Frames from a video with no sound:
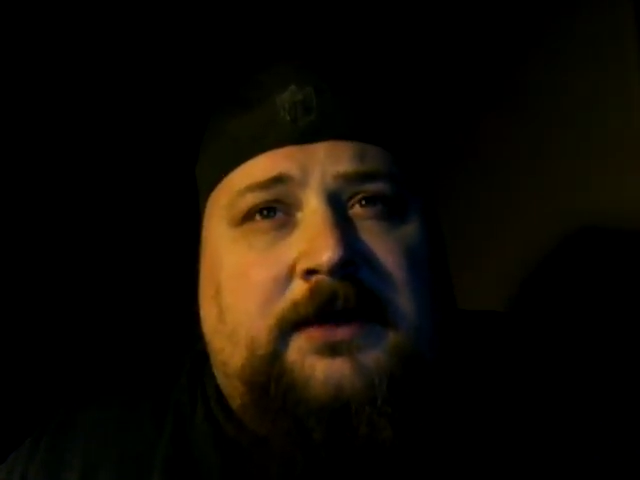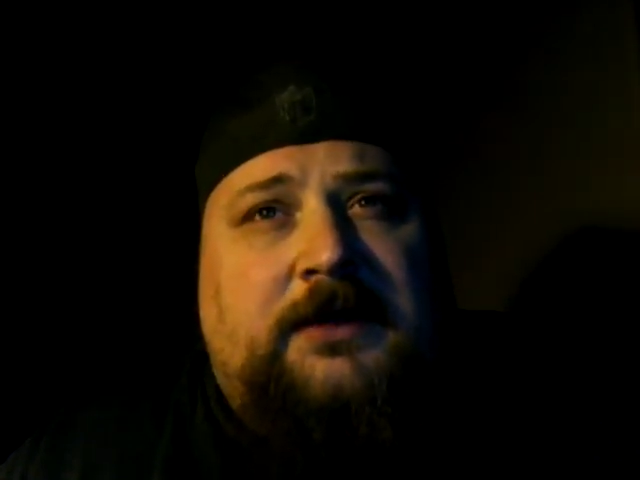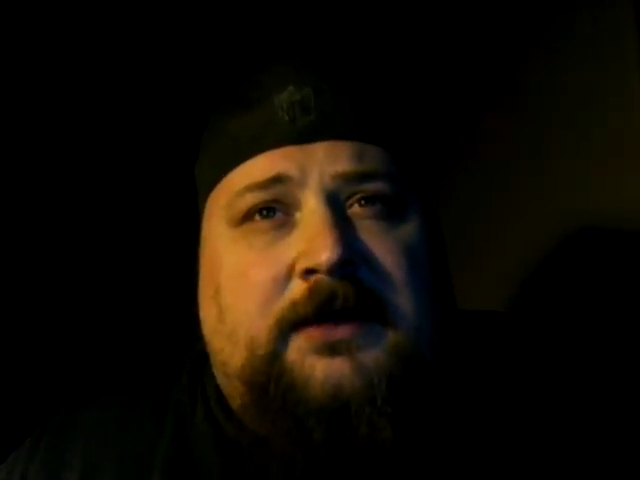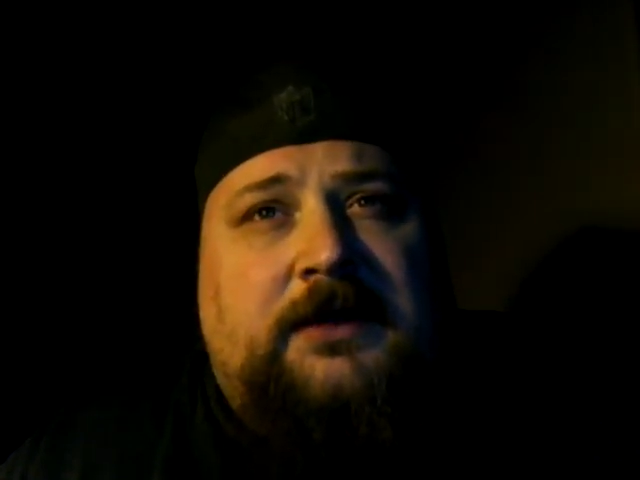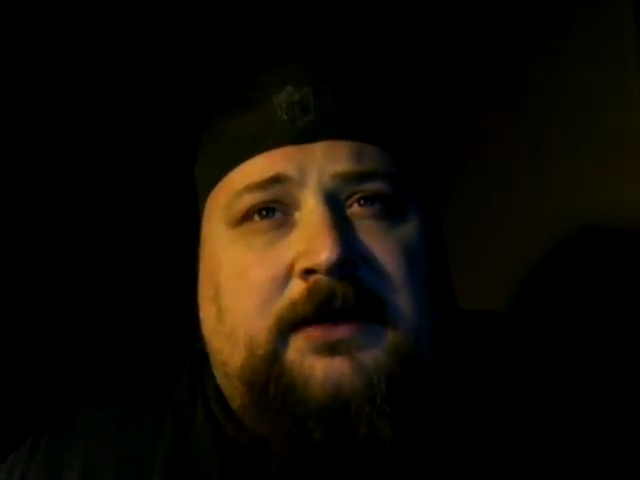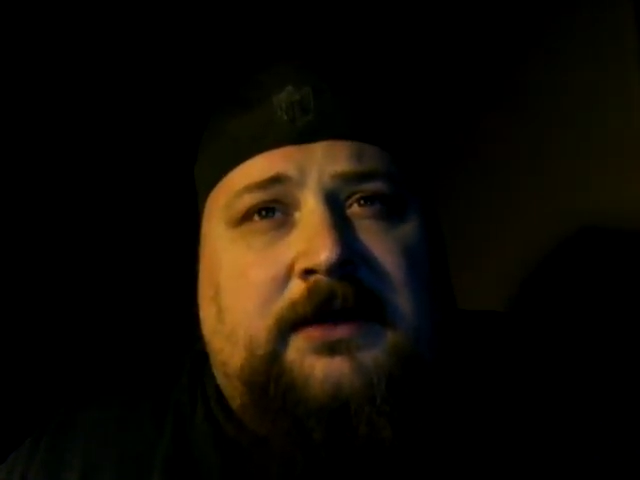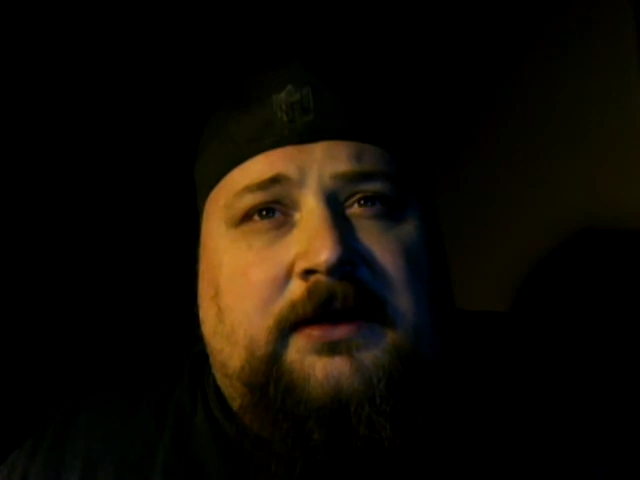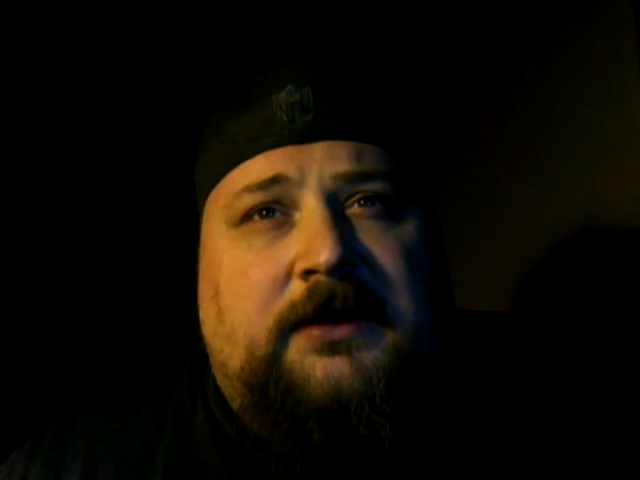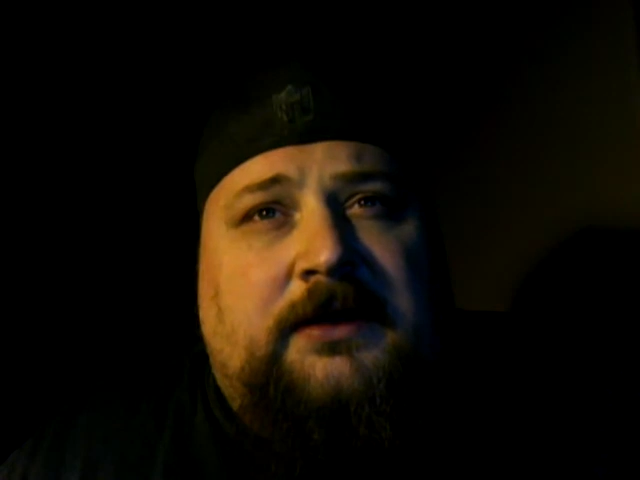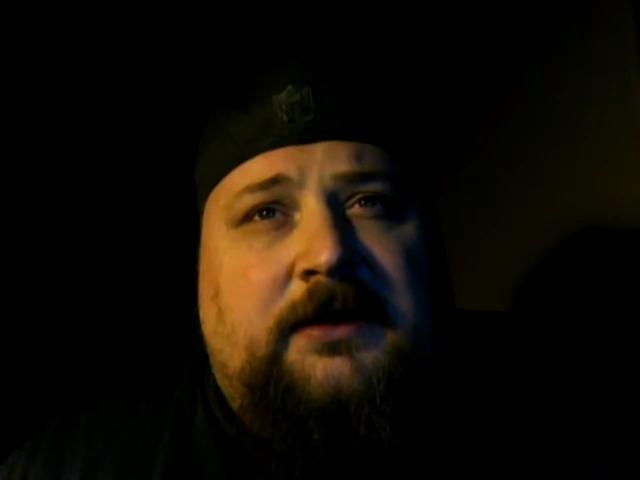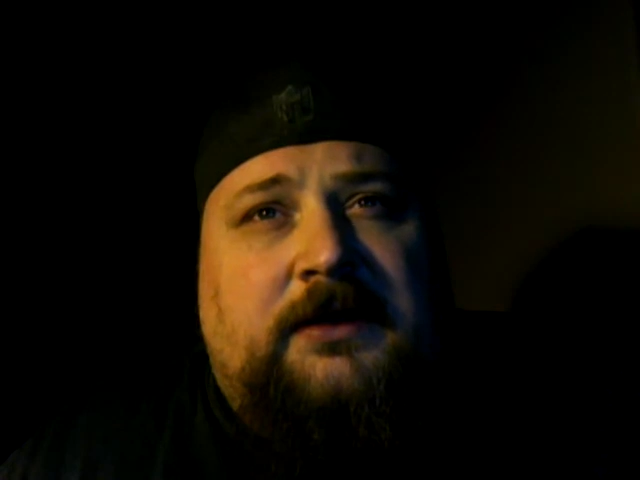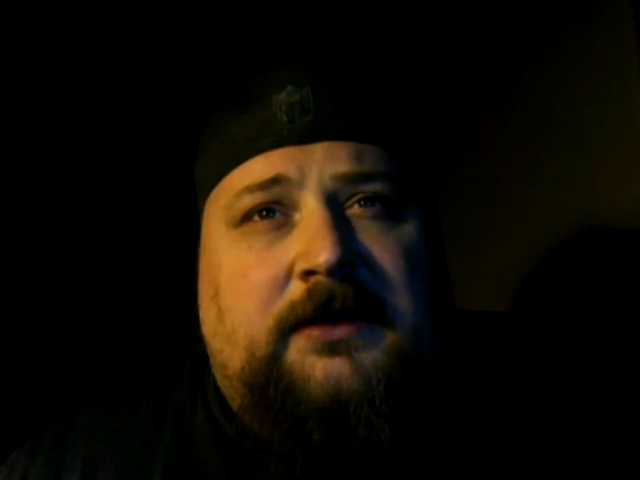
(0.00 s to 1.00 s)

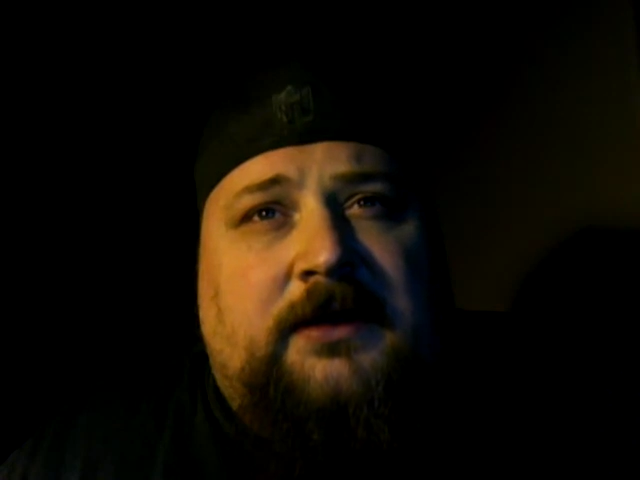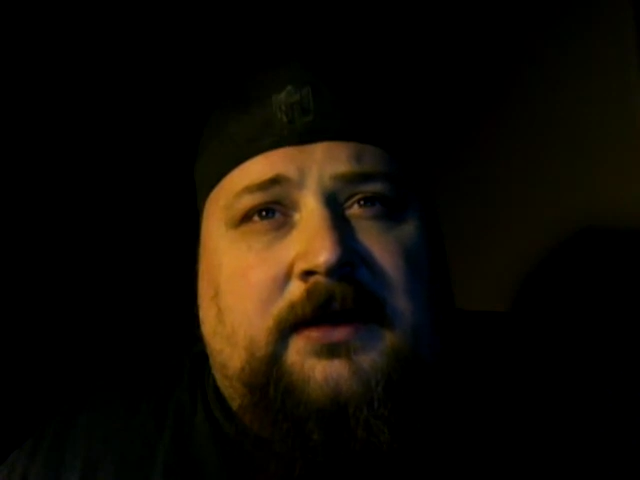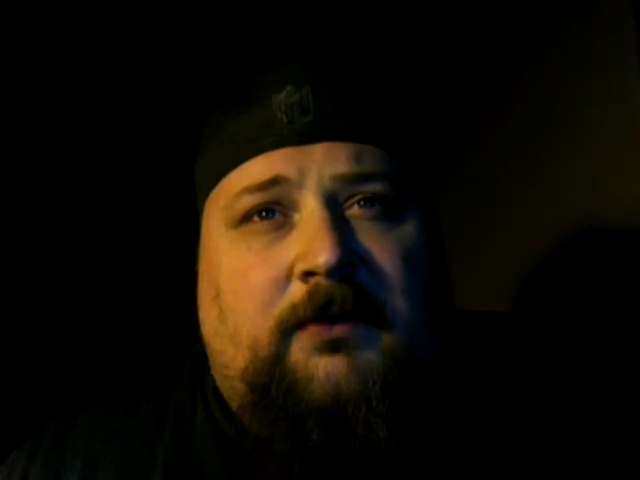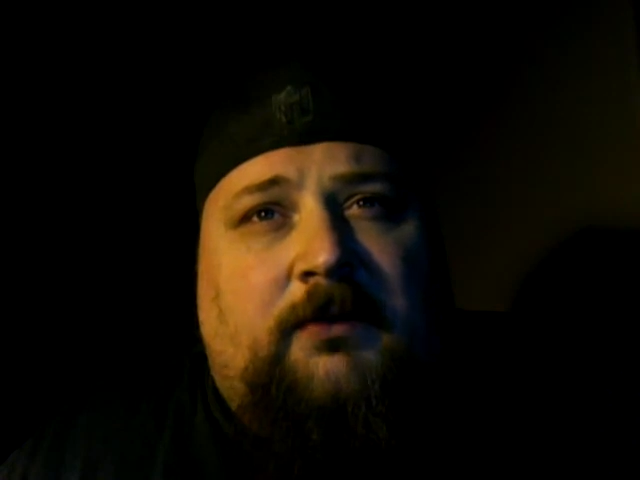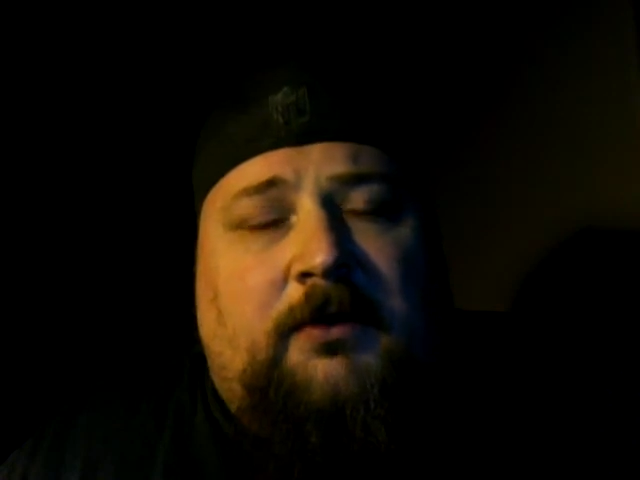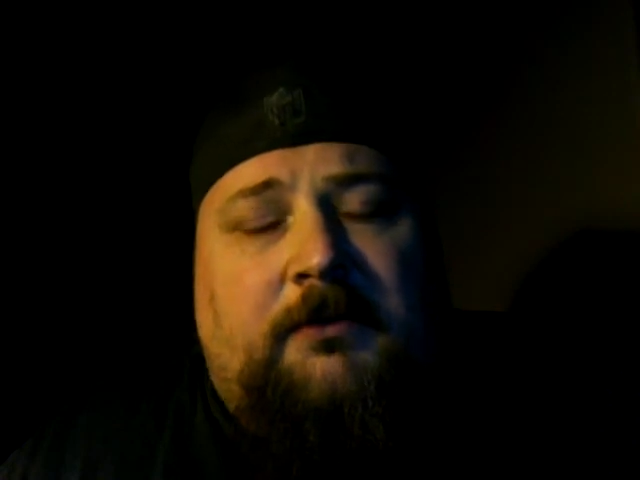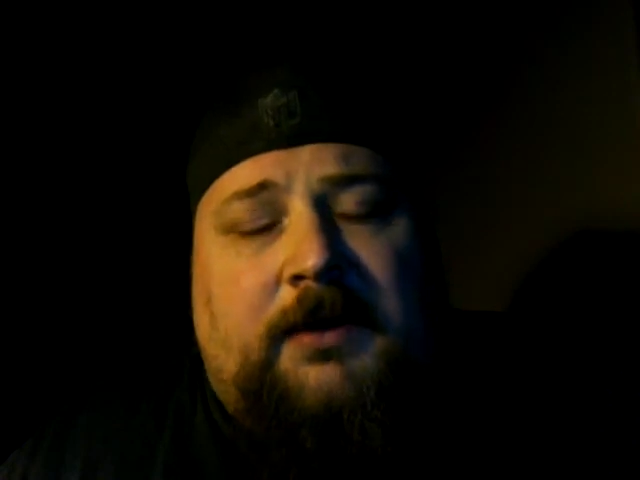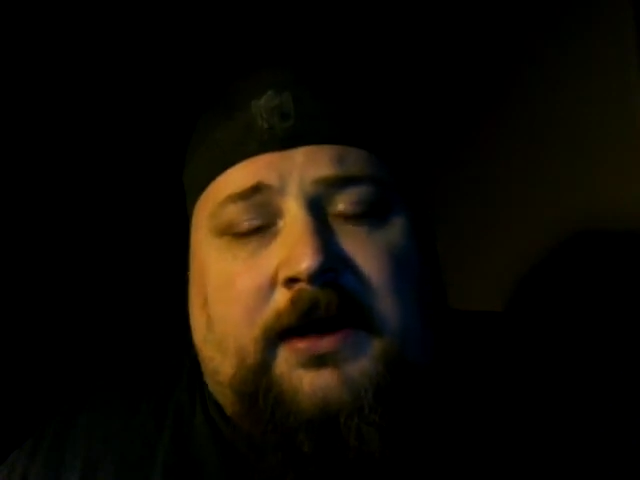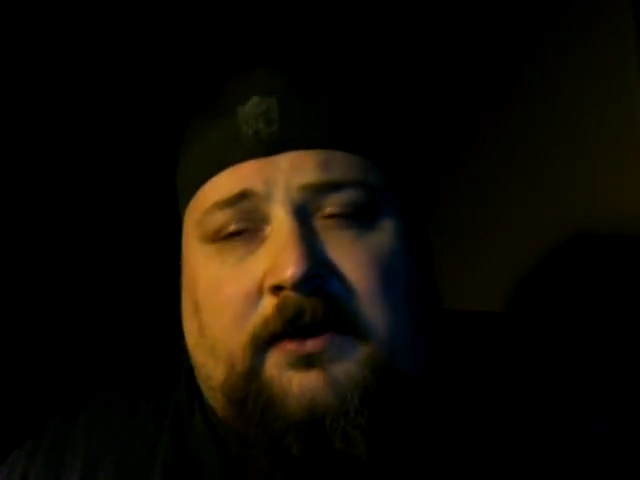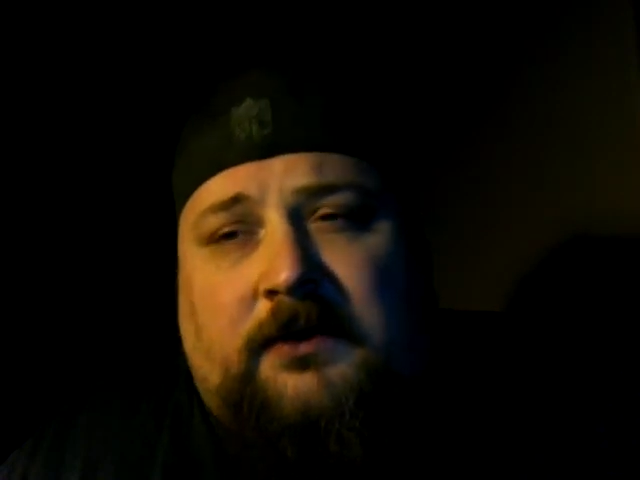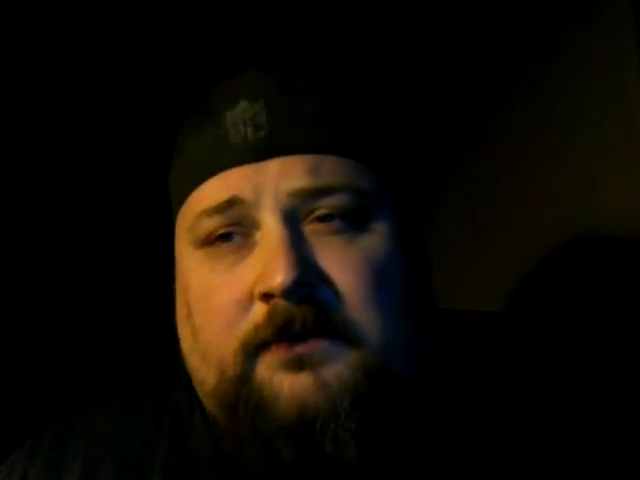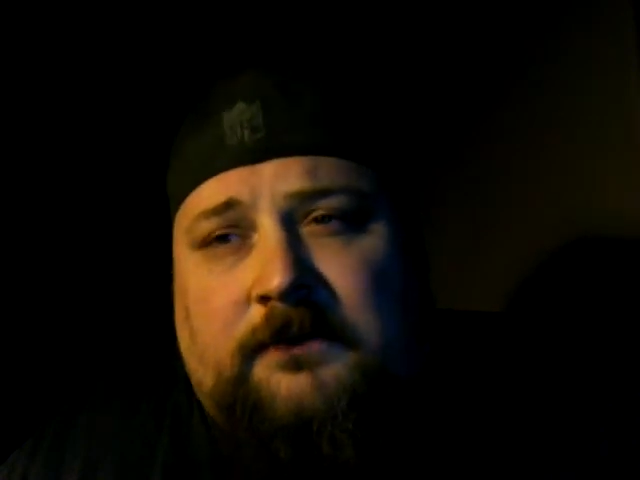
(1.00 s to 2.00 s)
it won't matter.